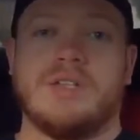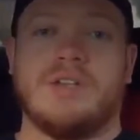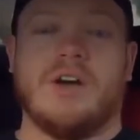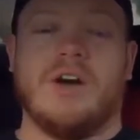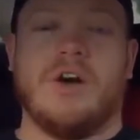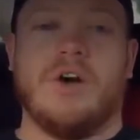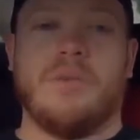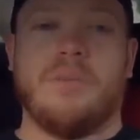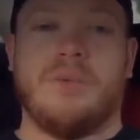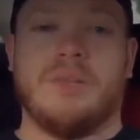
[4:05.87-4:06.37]
into
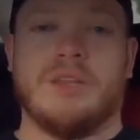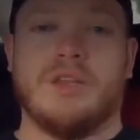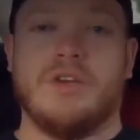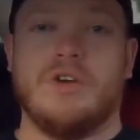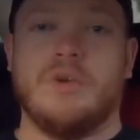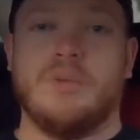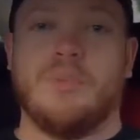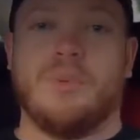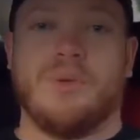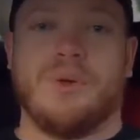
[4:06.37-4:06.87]
open
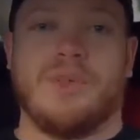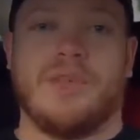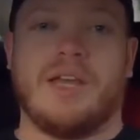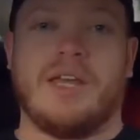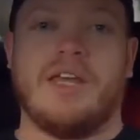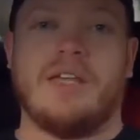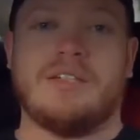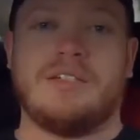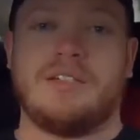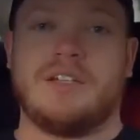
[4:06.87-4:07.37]
loop where the
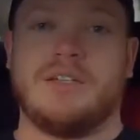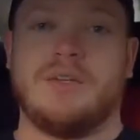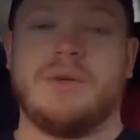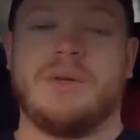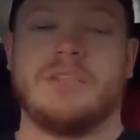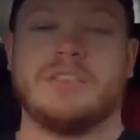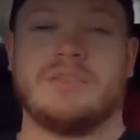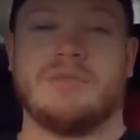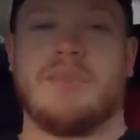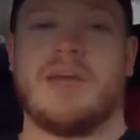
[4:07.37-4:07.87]
ECU
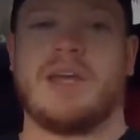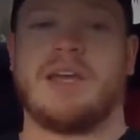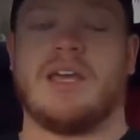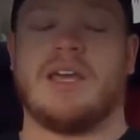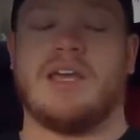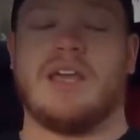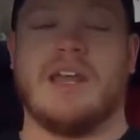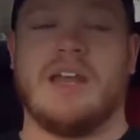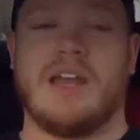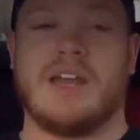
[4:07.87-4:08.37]
isn't
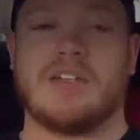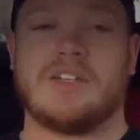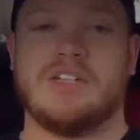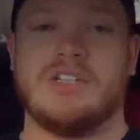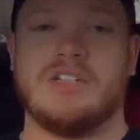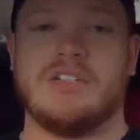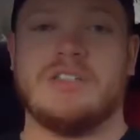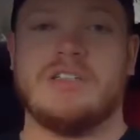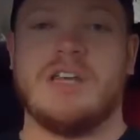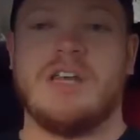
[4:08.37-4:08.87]
making
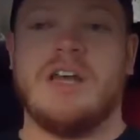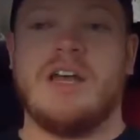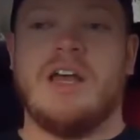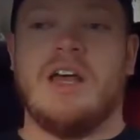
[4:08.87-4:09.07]
connections,